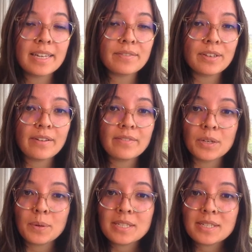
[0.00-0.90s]
And if you have
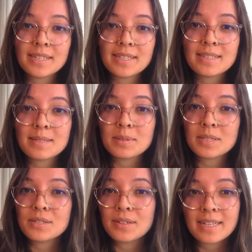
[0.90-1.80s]
any questions,
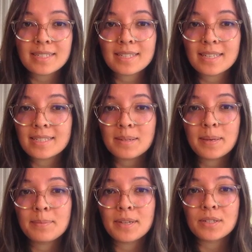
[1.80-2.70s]
please don't hesitate to
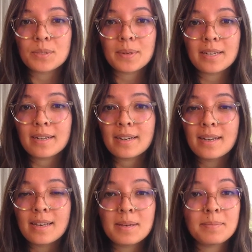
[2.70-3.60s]
ping me on Twitter.
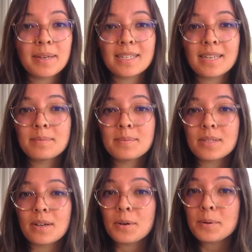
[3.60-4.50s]
My
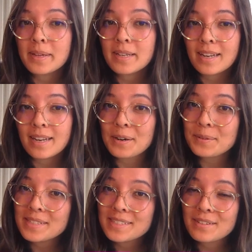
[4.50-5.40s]
DMs are open, and I
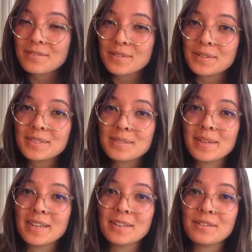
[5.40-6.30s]
always look forward to
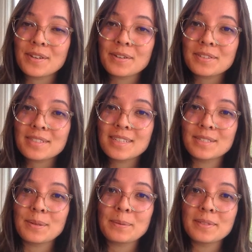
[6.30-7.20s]
meeting new folks,
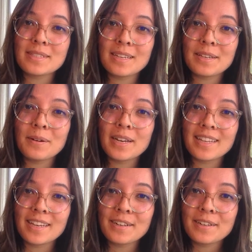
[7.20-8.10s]
so I will see you on
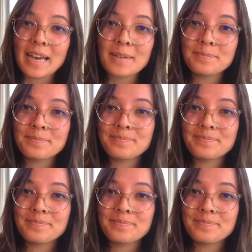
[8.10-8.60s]
the internet.